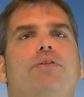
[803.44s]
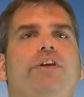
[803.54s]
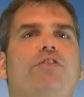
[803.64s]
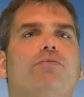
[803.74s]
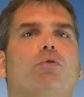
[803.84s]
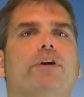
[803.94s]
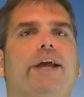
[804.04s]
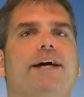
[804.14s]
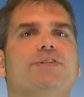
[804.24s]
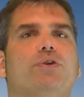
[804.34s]
These
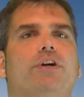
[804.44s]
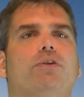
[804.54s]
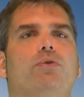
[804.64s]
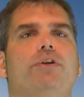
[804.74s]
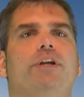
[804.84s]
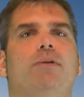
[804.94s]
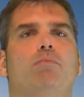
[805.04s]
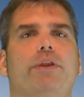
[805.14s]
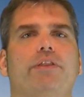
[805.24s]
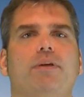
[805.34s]
forecasts are included in
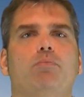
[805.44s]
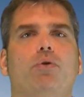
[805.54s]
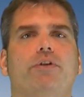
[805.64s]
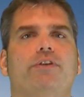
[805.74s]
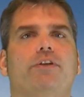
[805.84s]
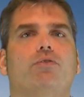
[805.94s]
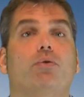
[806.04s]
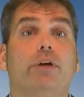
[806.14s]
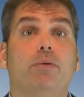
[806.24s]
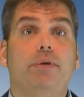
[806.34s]
monthly bulletins
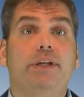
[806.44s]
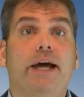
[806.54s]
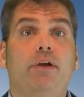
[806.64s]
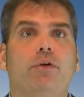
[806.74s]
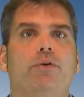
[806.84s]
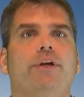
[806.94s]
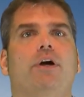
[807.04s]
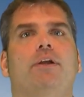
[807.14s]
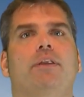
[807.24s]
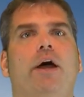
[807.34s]
or can be downloaded
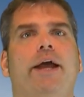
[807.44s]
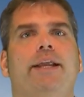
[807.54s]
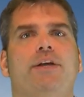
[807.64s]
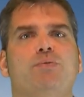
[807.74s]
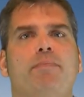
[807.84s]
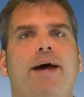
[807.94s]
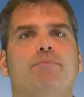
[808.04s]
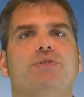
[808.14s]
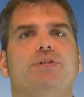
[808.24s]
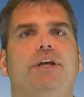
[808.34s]
online as
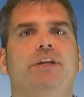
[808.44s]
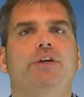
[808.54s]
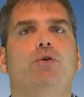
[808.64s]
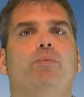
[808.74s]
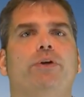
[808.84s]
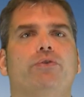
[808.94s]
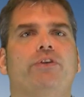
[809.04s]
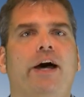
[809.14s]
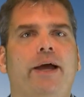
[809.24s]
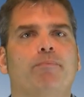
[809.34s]
maps in near real
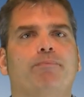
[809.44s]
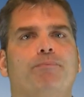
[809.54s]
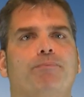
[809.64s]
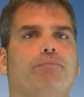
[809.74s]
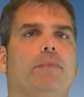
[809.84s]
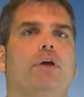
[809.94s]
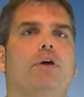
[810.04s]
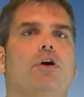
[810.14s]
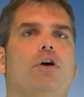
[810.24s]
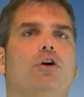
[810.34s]
time.
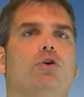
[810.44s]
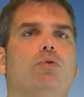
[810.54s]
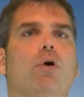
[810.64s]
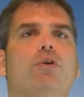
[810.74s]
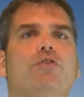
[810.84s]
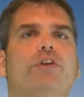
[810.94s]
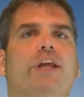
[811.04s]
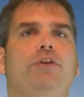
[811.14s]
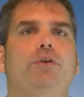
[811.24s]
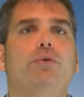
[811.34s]
Growers
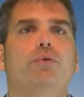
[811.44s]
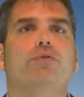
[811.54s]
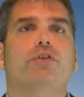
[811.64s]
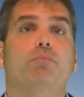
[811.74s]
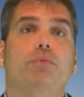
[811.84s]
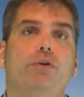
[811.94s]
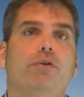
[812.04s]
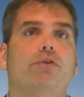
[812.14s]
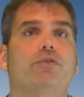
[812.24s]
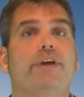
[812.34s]
can use
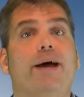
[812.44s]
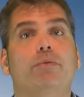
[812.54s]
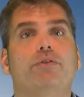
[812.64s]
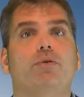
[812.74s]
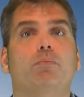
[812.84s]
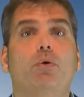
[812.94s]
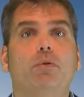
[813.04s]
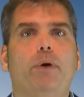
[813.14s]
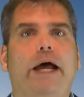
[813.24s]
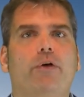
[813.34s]
computers, tablets, or
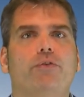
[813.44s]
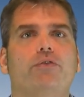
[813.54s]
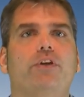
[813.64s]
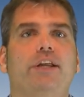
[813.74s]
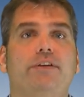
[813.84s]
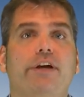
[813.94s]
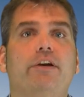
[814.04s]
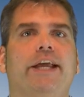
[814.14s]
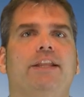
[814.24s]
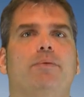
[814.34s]
mobiles to
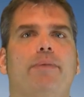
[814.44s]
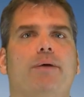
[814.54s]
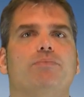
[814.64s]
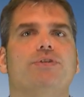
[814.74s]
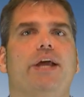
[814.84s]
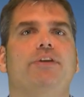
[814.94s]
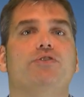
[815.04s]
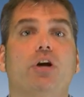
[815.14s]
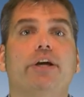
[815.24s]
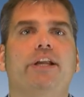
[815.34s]
interrogate the maps and
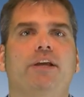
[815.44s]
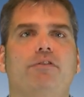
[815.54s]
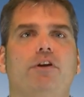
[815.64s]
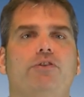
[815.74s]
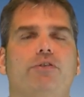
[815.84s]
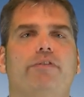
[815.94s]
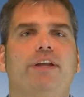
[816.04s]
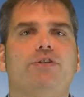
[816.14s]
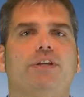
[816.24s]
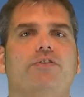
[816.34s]
target
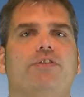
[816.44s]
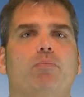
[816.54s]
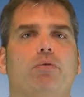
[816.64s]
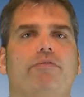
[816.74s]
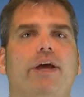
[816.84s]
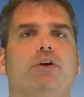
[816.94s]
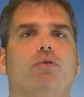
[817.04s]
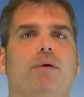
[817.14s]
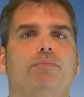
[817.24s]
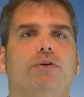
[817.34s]
interventions that prevent
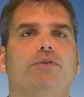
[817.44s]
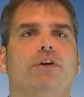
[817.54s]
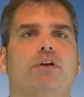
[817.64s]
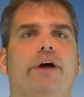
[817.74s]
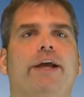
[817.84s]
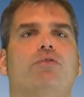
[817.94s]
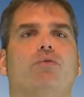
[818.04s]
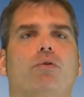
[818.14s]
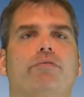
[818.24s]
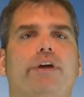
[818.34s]
crop yield declines
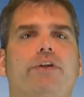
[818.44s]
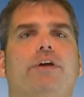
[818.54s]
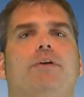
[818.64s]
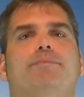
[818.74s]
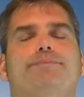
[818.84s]
or failure.